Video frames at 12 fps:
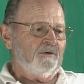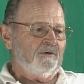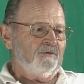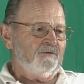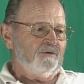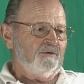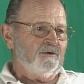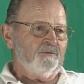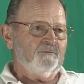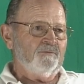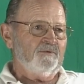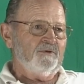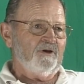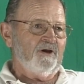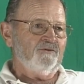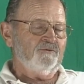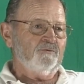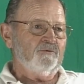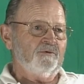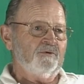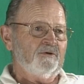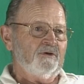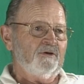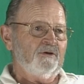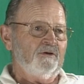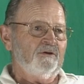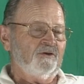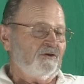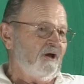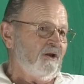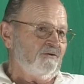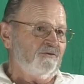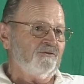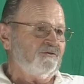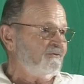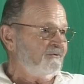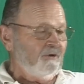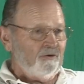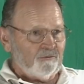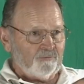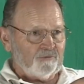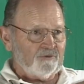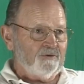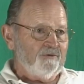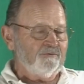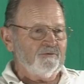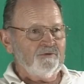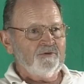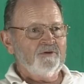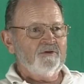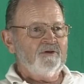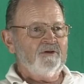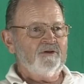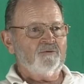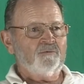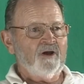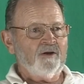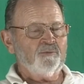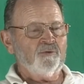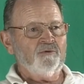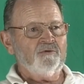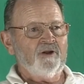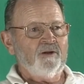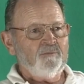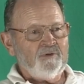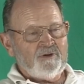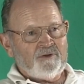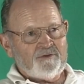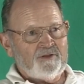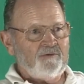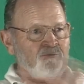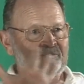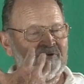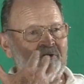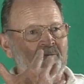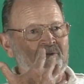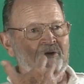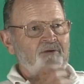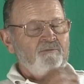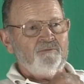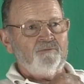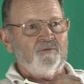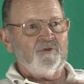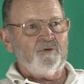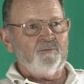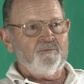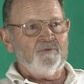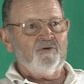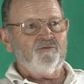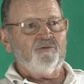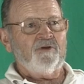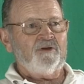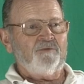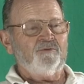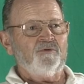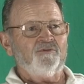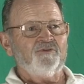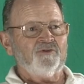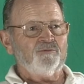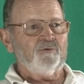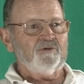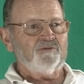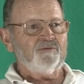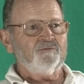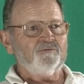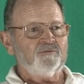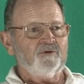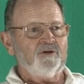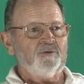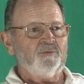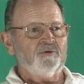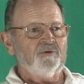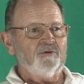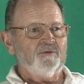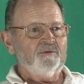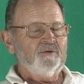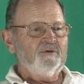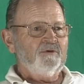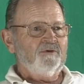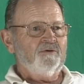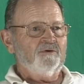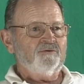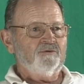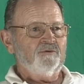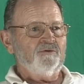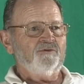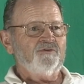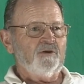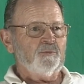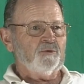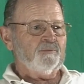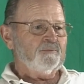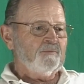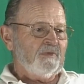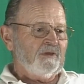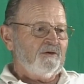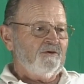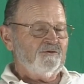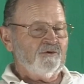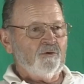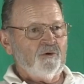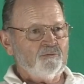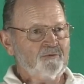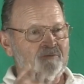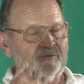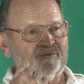the uh, the guys that were in in the colleges all over the country in the ROC program. They would come there for their their training for a six weeks training period, you know, during the summer. So, and we were